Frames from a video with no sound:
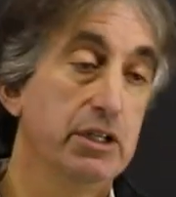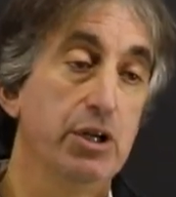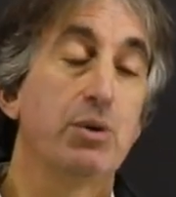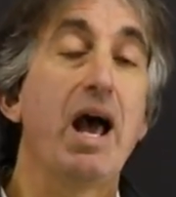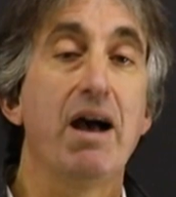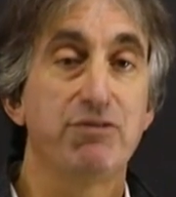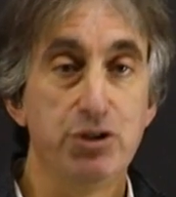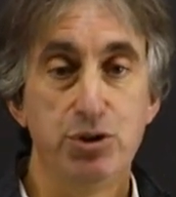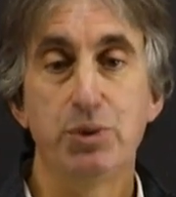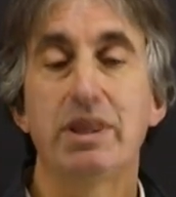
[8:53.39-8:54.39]
You don't have
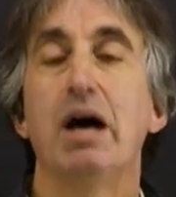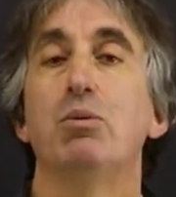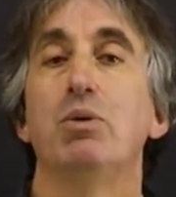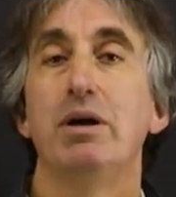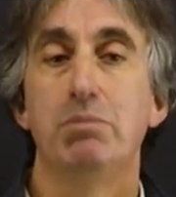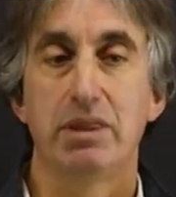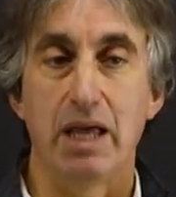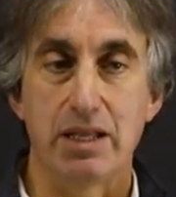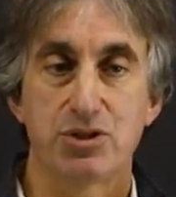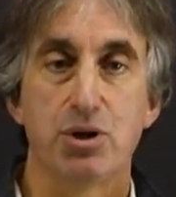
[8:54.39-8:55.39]
to do it that way, but
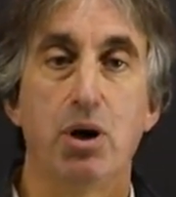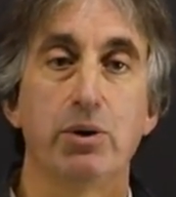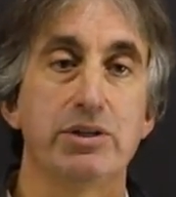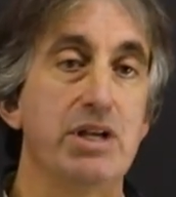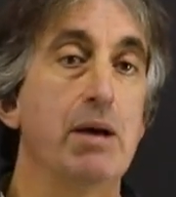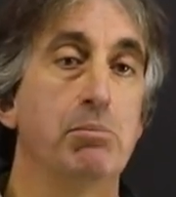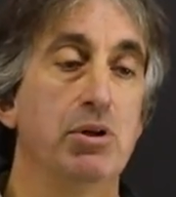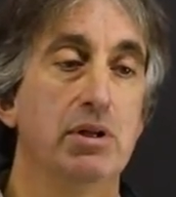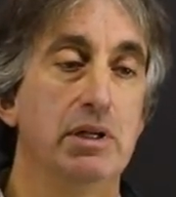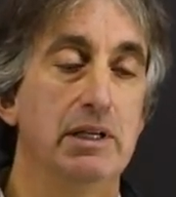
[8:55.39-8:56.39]
that's our example.